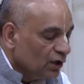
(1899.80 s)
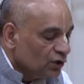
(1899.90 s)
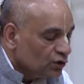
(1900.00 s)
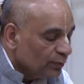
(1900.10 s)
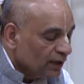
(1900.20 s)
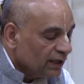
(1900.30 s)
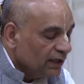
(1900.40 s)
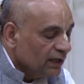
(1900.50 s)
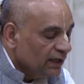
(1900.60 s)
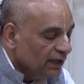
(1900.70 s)
So, but
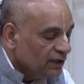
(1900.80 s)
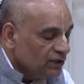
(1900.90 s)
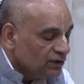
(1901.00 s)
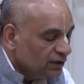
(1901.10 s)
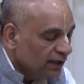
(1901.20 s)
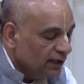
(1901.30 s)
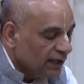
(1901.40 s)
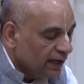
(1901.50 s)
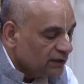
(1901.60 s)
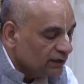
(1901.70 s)
in each three
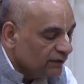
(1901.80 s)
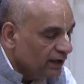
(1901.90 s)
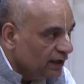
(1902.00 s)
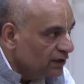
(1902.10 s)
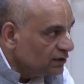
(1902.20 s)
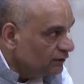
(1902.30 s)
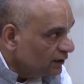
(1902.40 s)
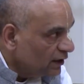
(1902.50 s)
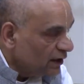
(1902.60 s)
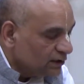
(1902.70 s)
lines of each
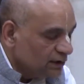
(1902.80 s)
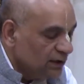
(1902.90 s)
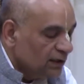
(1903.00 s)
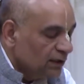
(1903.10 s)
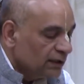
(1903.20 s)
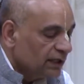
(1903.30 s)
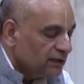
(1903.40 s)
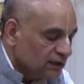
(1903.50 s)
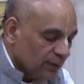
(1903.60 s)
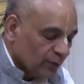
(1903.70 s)
verse, there is
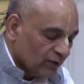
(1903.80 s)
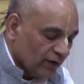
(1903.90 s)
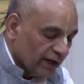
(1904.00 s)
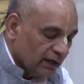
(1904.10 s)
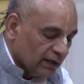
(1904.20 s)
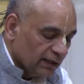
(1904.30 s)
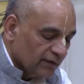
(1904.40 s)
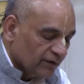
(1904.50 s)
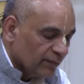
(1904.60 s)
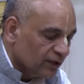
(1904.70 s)
such a profound
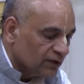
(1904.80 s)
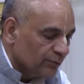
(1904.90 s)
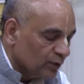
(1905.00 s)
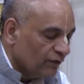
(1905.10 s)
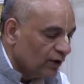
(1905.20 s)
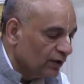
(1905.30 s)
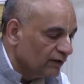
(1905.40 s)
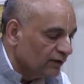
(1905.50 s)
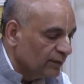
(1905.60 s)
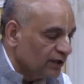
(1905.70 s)
information, profound
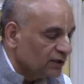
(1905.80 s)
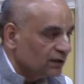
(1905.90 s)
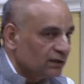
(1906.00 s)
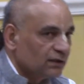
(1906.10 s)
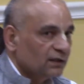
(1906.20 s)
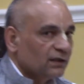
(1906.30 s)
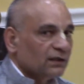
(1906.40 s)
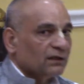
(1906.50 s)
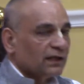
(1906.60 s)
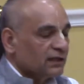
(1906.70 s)
information
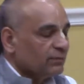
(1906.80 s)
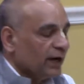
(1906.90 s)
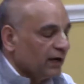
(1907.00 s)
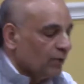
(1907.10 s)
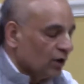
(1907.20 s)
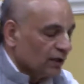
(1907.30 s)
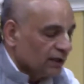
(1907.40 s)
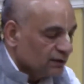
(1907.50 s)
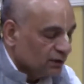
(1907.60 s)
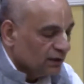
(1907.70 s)
that it's
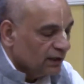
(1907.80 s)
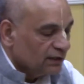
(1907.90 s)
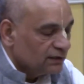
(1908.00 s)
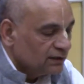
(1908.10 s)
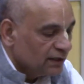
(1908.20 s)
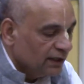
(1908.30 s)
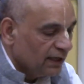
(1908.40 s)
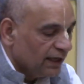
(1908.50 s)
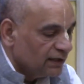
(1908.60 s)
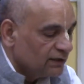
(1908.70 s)
mind-boggling. So in these three
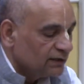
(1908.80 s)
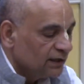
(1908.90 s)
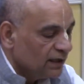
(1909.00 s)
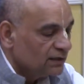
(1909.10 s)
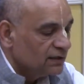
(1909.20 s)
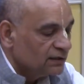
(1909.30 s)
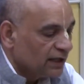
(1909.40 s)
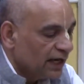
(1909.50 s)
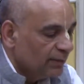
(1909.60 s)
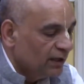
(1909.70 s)
lines, it is
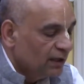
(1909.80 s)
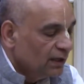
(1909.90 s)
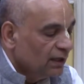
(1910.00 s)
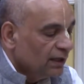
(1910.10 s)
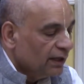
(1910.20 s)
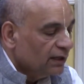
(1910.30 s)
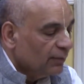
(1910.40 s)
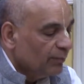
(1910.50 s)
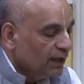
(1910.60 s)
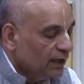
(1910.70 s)
described in the
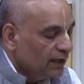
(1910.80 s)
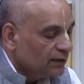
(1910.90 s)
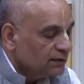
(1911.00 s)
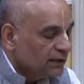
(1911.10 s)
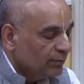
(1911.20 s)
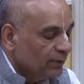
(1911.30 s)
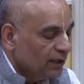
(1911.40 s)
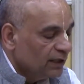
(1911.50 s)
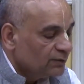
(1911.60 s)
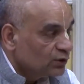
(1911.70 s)
millions and
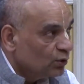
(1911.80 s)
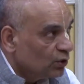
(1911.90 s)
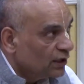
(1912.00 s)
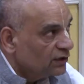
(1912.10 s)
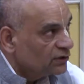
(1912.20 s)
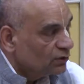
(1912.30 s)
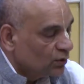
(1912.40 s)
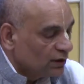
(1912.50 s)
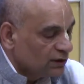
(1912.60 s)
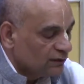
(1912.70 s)
millions, Kotish,
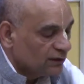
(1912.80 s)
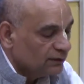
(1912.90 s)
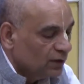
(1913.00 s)
Kotishva,